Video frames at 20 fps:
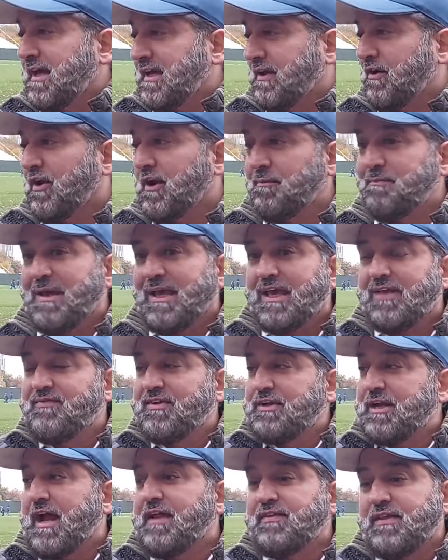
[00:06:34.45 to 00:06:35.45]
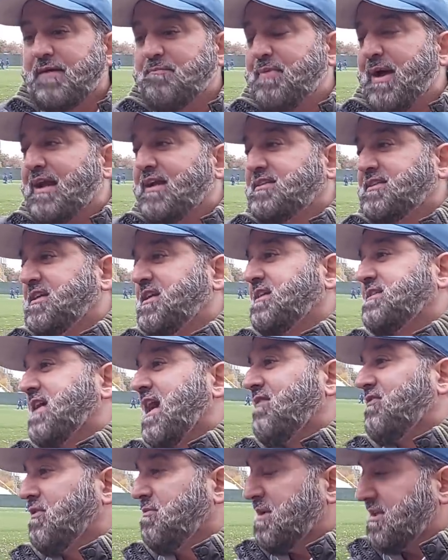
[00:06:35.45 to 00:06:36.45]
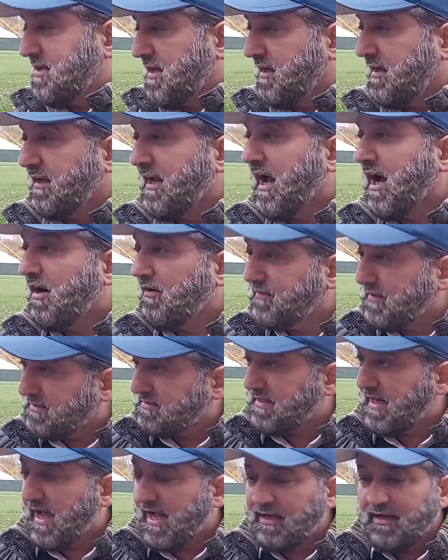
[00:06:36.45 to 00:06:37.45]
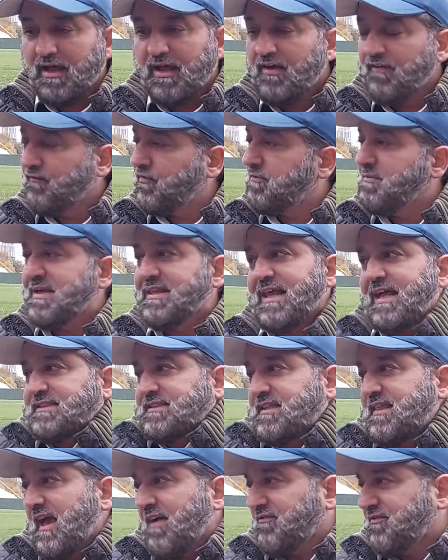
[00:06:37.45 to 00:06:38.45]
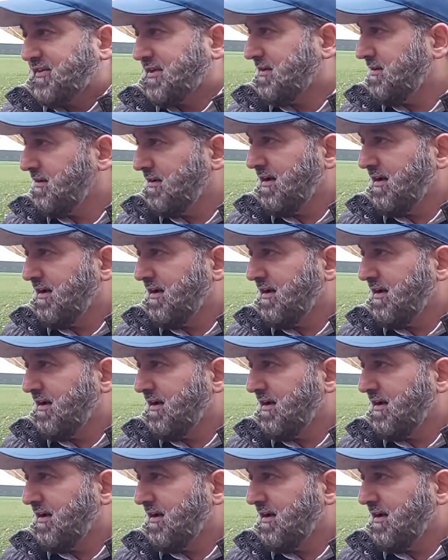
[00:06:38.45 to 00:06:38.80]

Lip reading: going to be given and the Palestinians have to be taken out of this land, for me that's theft.